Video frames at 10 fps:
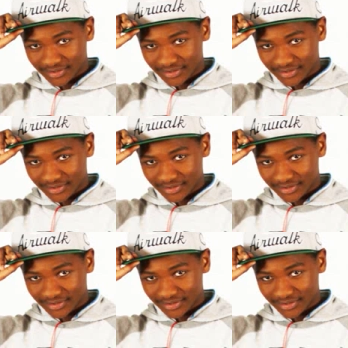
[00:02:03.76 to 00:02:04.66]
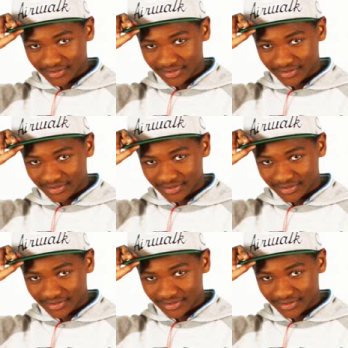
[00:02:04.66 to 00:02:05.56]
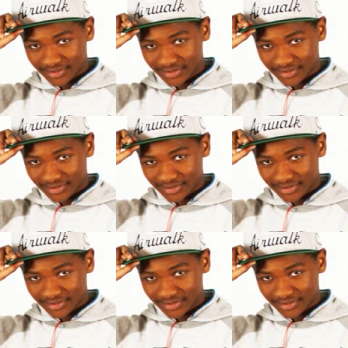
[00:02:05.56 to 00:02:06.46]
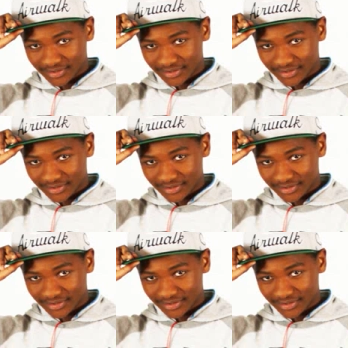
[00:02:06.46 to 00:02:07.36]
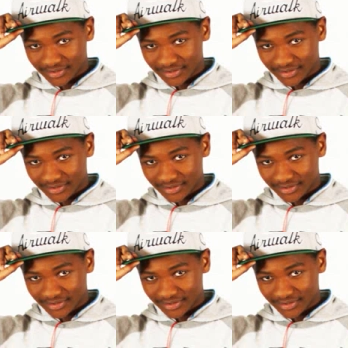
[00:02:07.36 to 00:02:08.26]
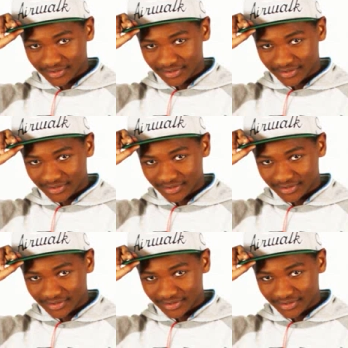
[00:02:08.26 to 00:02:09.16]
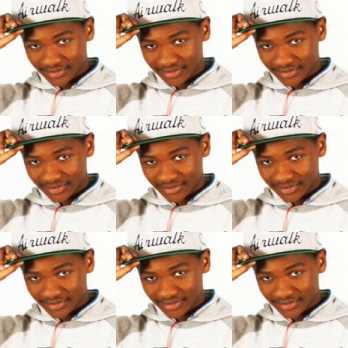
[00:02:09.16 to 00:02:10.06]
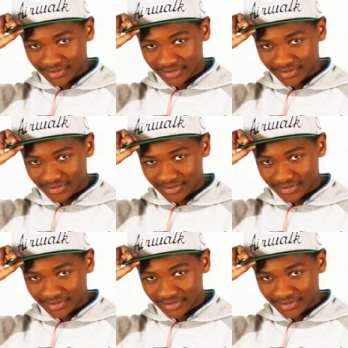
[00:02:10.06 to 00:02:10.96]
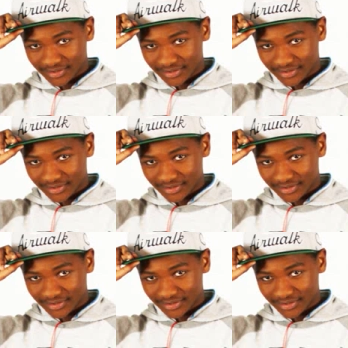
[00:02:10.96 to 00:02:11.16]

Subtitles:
[no speech]